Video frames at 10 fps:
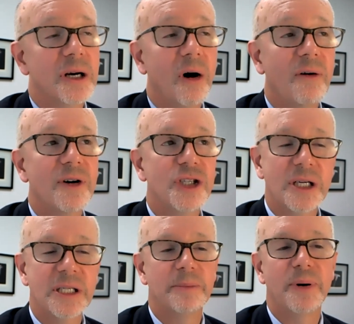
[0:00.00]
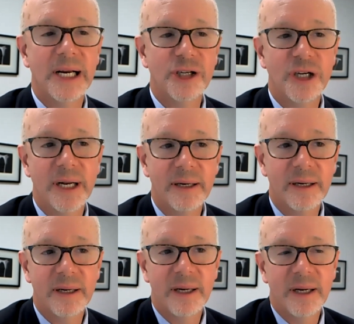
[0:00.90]
overtook depression
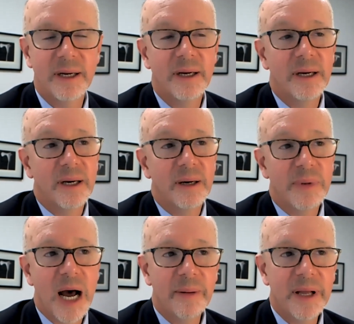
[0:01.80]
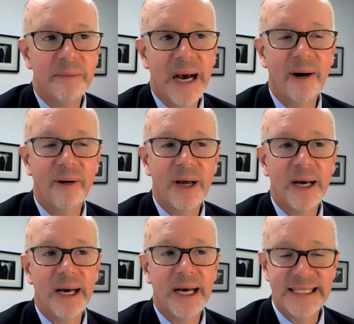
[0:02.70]
probably about
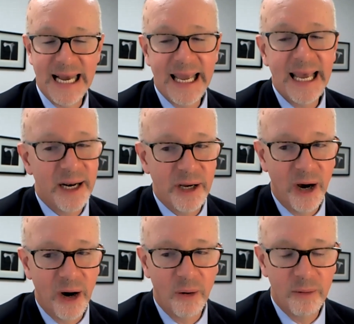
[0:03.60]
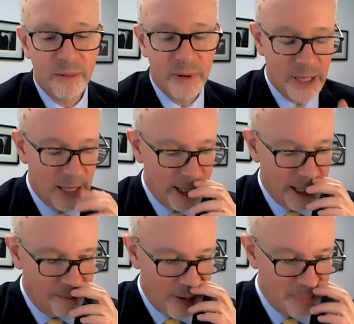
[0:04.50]
a decade ago.
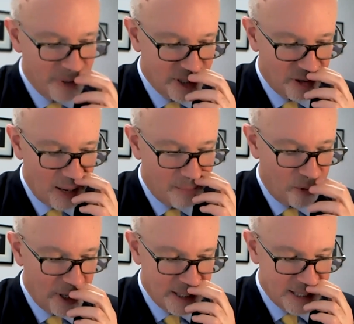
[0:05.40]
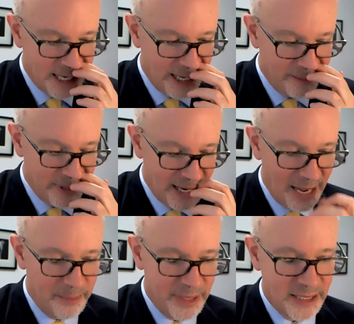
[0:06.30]
Up until that point in time, it
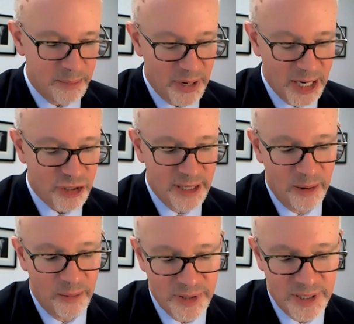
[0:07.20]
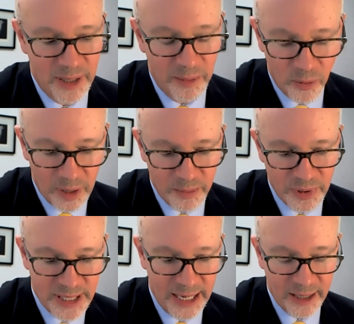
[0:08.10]
had been depression that was the number one
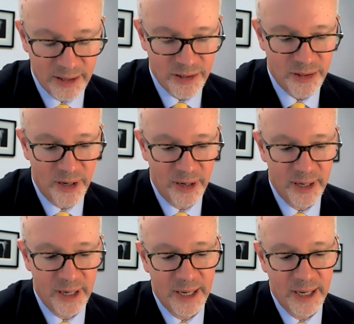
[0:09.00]
presenting concern.